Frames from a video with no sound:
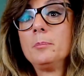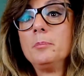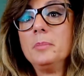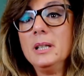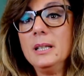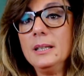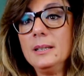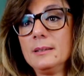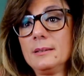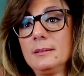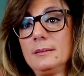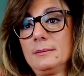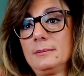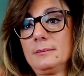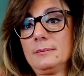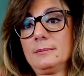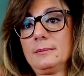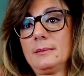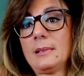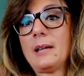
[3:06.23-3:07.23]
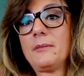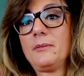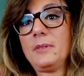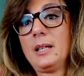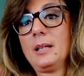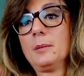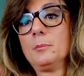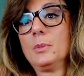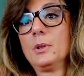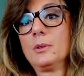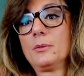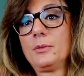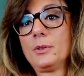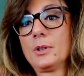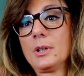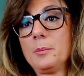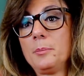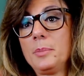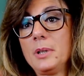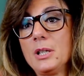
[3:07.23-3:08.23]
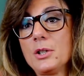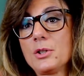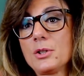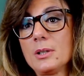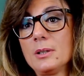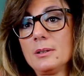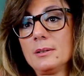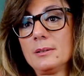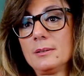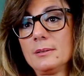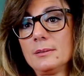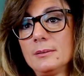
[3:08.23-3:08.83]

be available for the patient